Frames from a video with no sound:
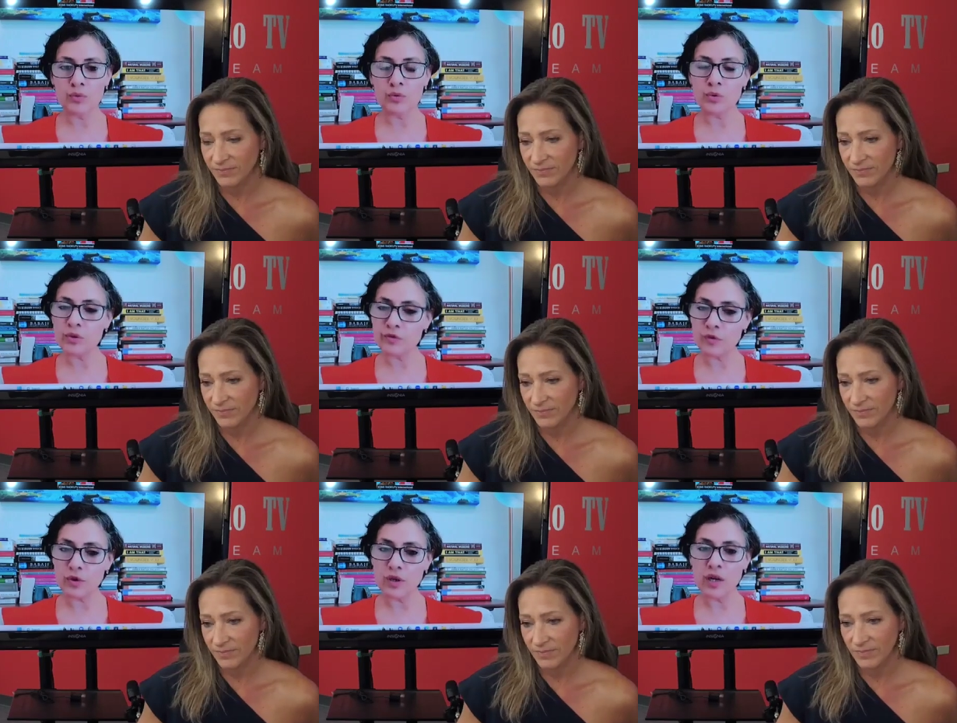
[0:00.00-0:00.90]
Speaker 1: through
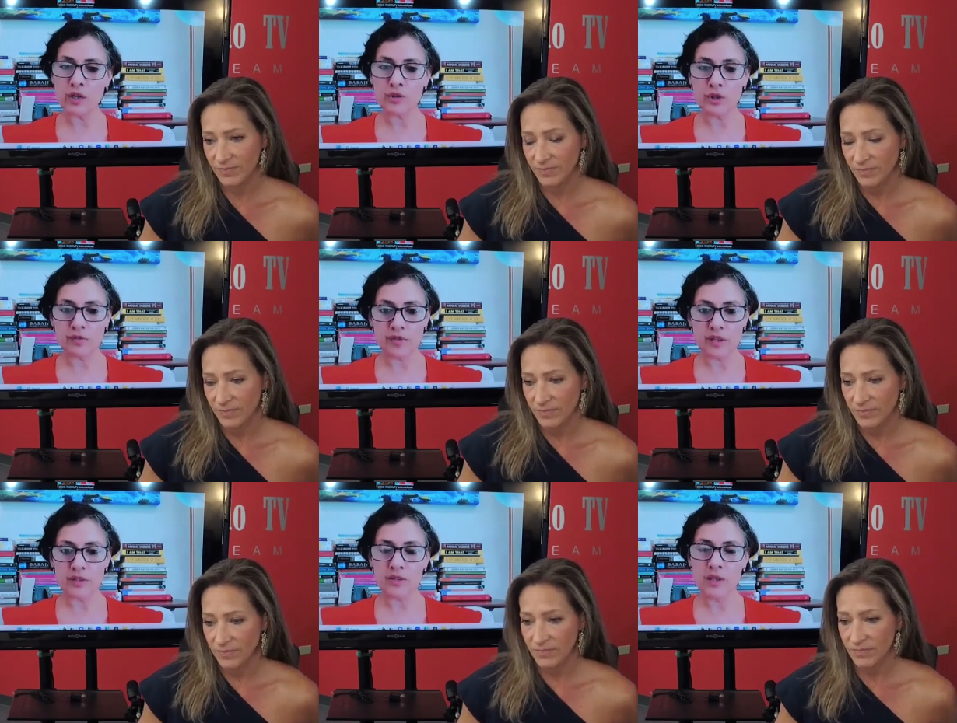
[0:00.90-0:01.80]
referral. Ask your
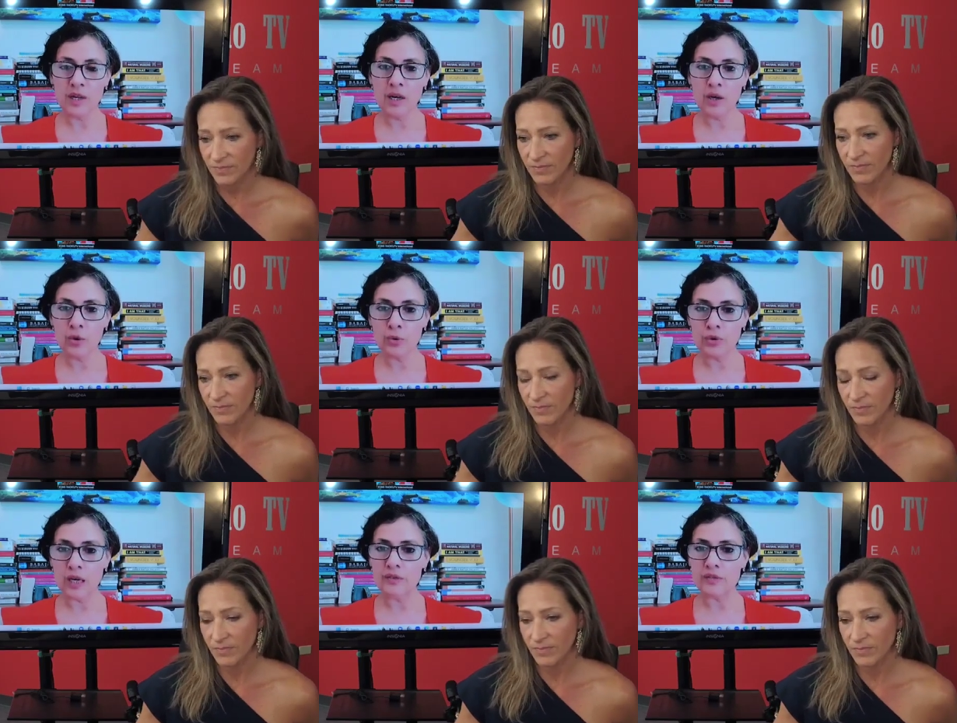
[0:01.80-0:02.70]
friends who
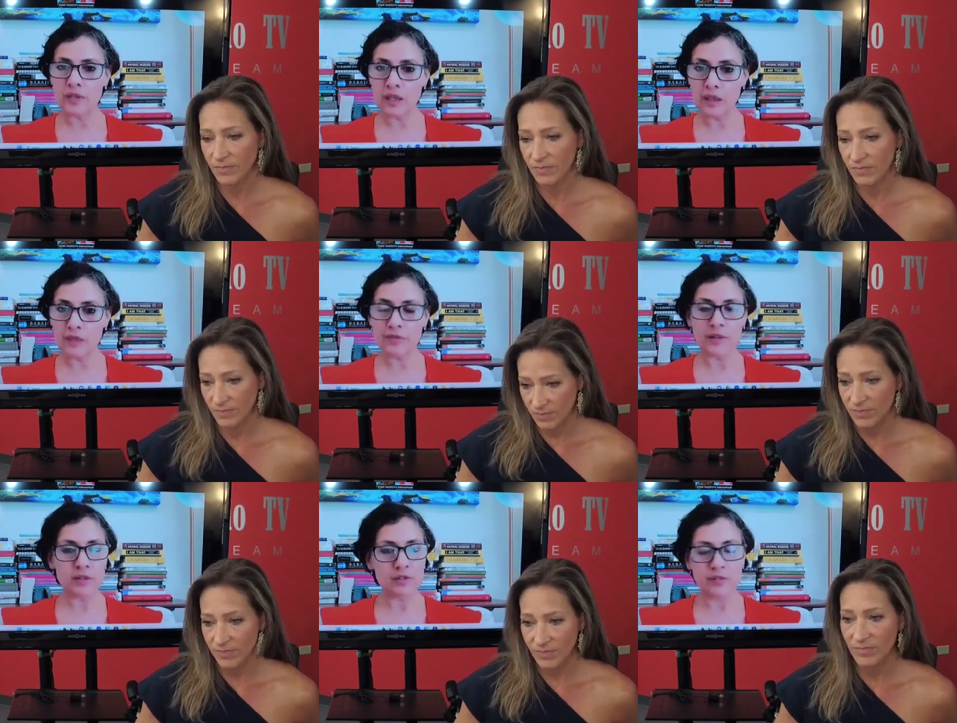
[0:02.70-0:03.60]
they have seen,
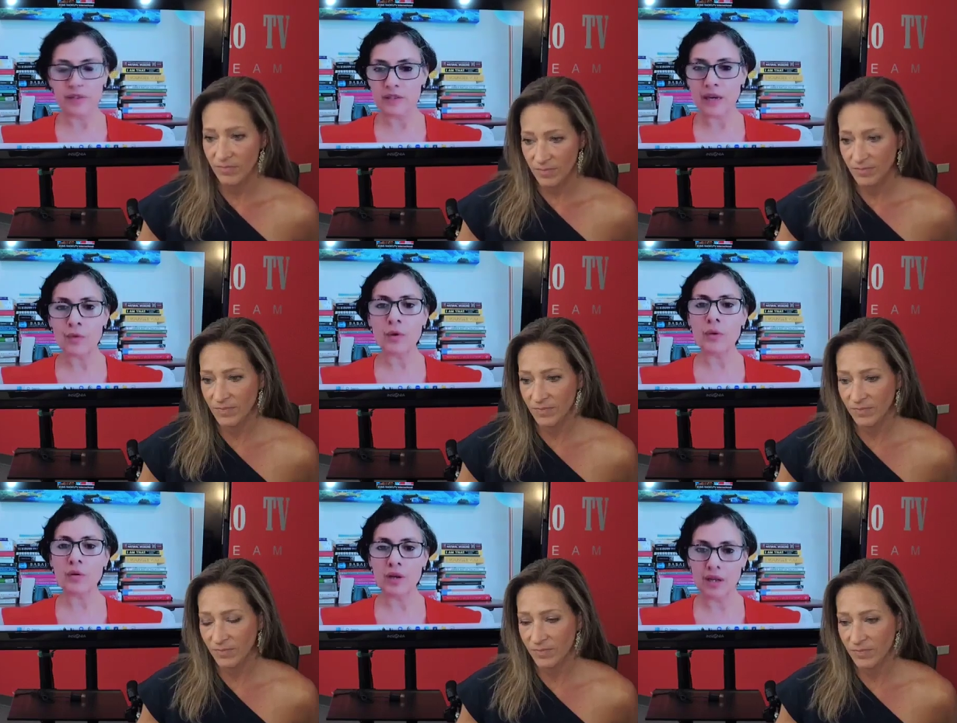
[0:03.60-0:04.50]
friends of friends. However,
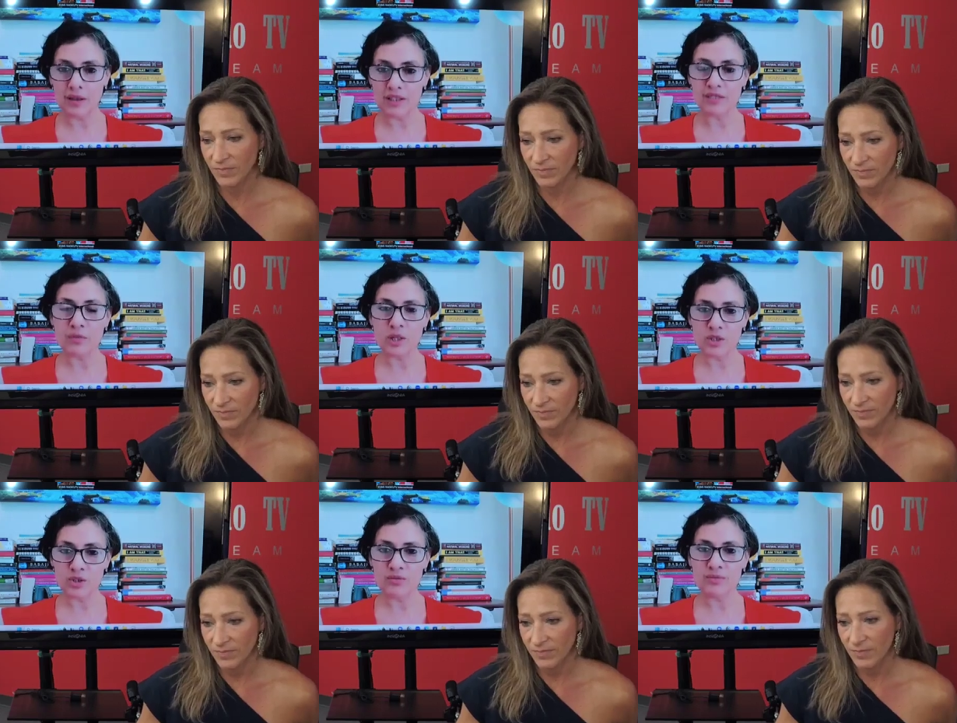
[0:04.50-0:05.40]
you can get this
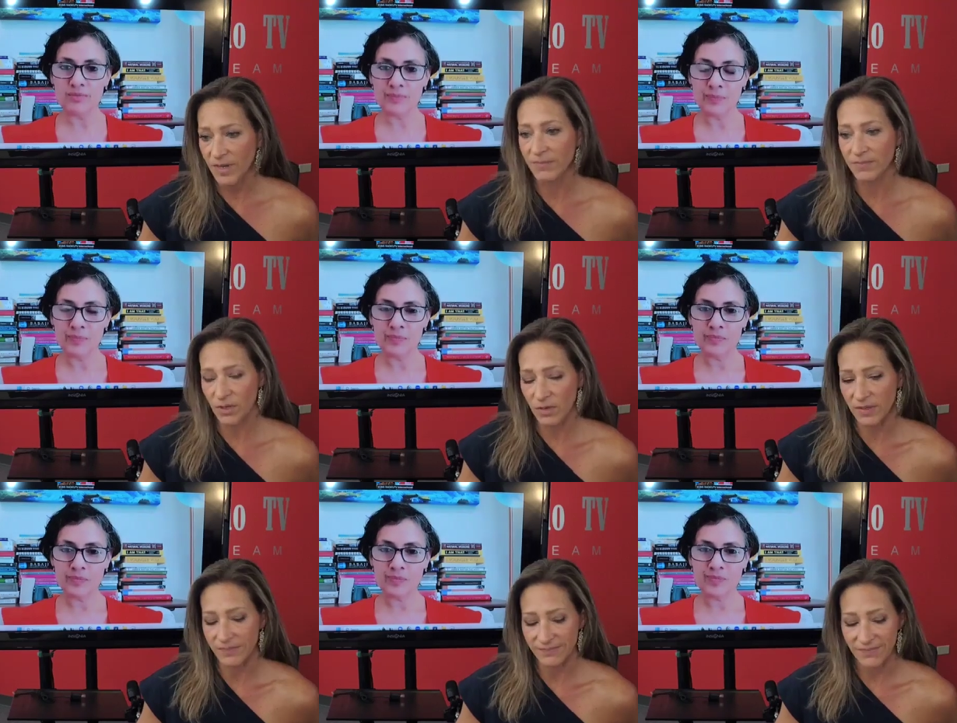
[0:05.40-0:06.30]
information. Yeah,
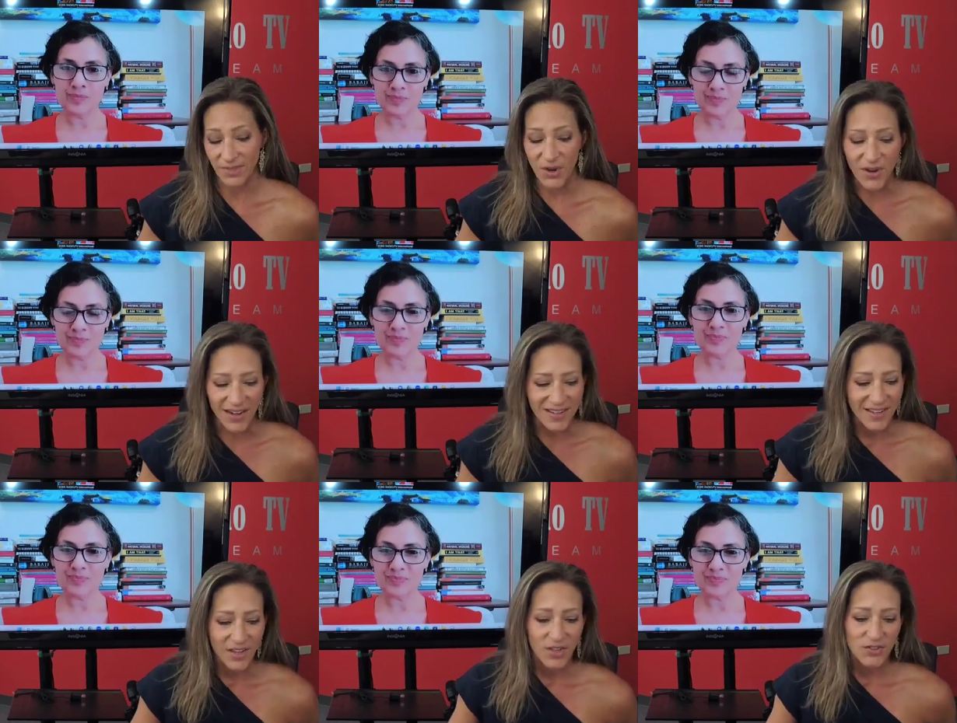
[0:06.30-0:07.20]
Speaker 2: agreed. All right,
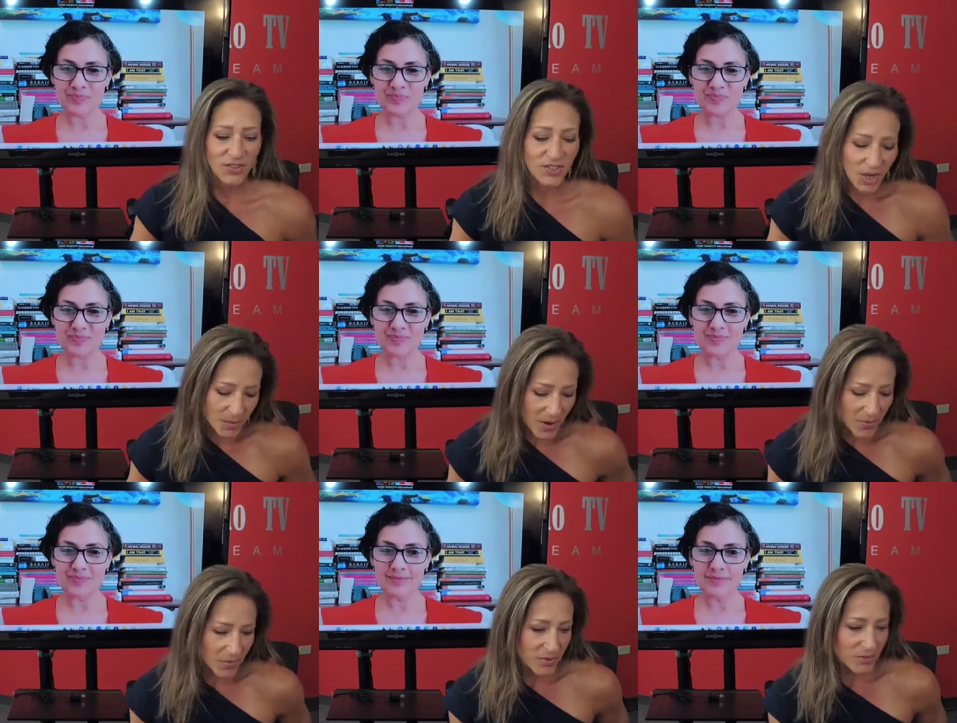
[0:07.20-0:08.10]
so let's talk about
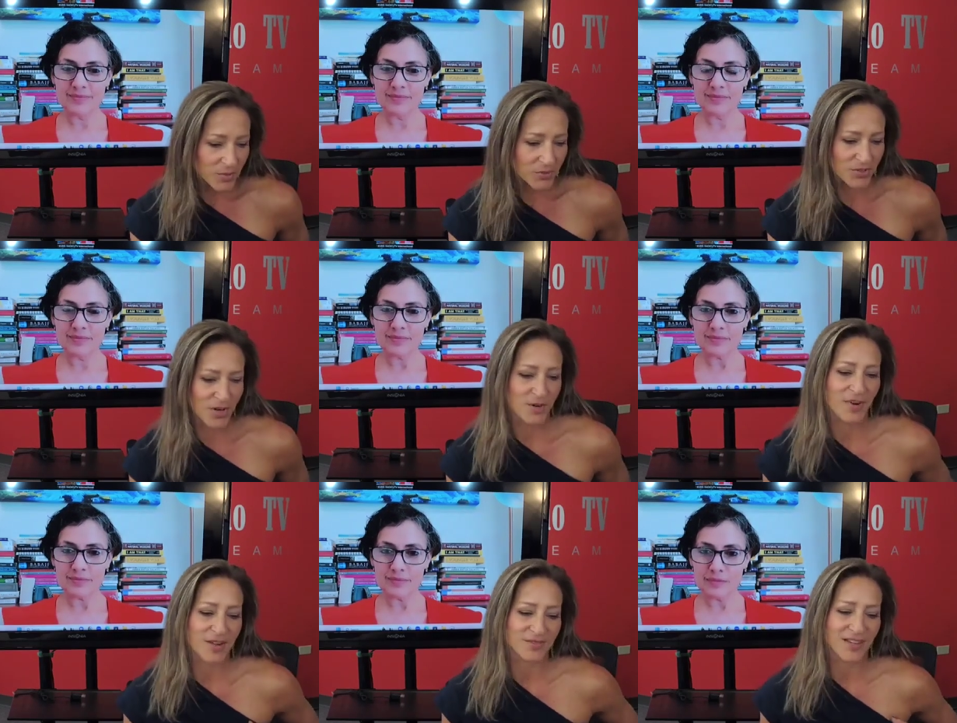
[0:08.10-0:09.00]
what we were supposed to talk
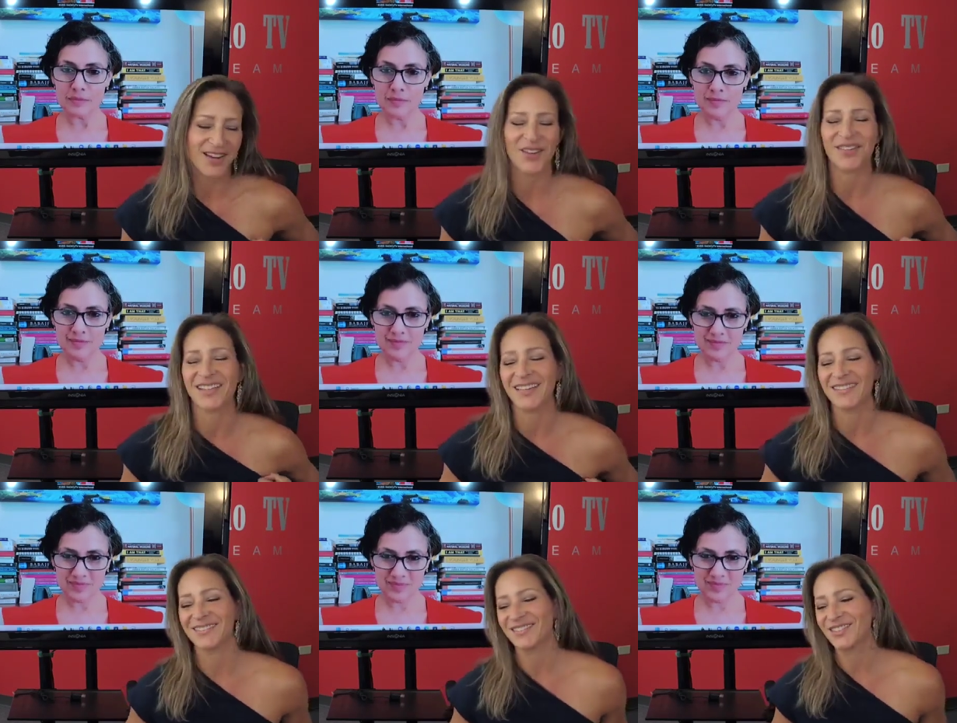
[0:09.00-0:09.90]
about. I always like
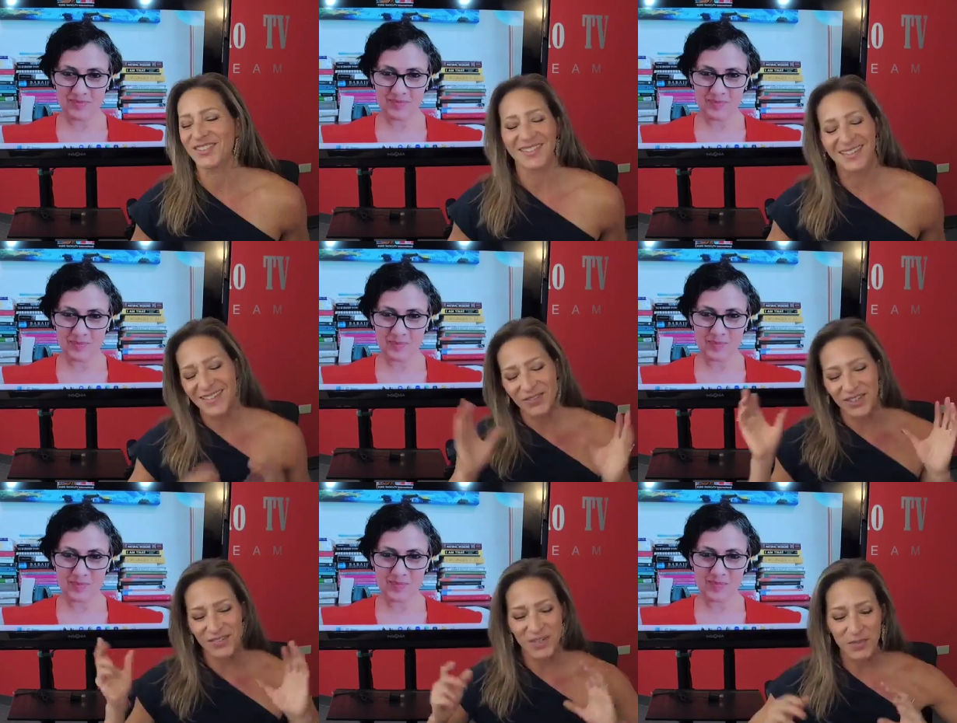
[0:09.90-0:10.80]
just
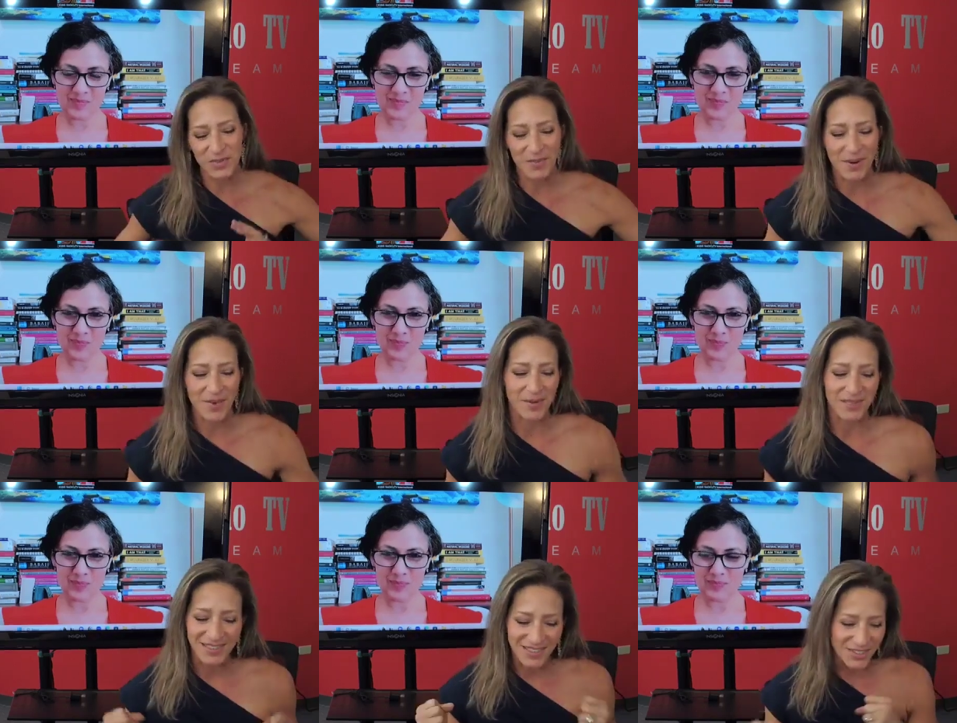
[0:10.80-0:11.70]
whatever comes to my mind.
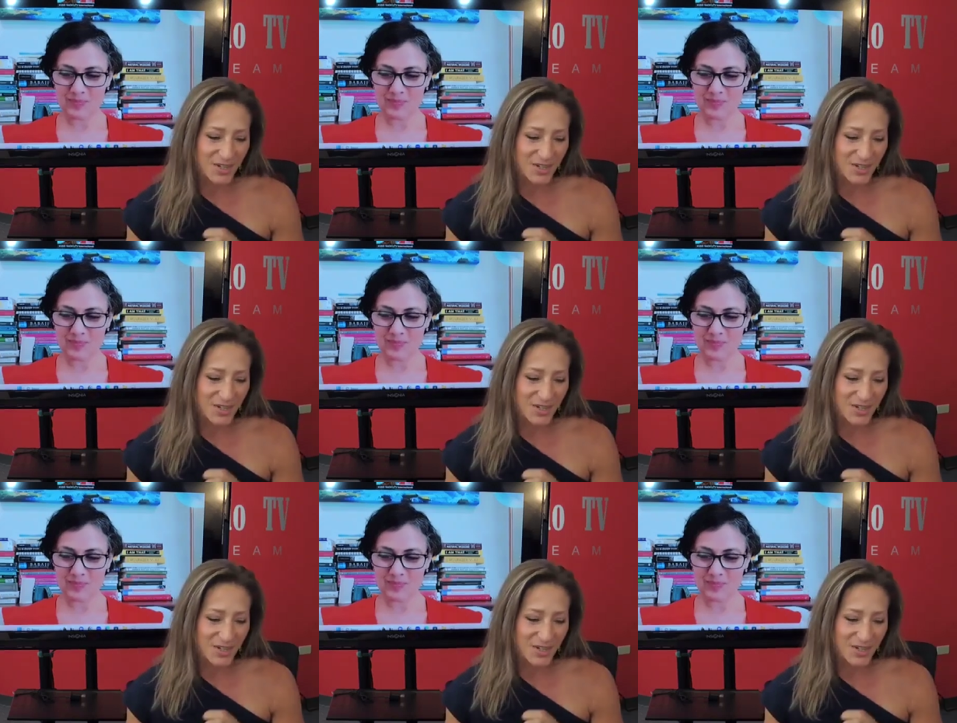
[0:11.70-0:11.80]
Like let's